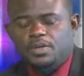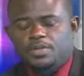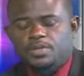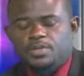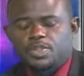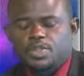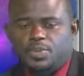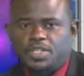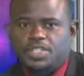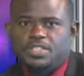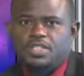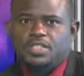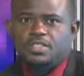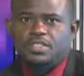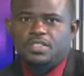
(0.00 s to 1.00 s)
speech
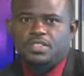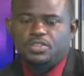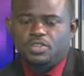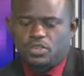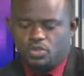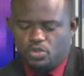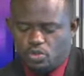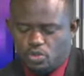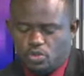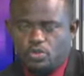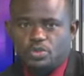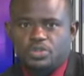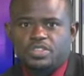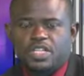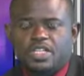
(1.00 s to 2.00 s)
yesterday just to
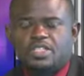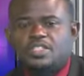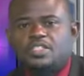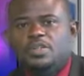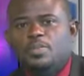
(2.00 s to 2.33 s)
set the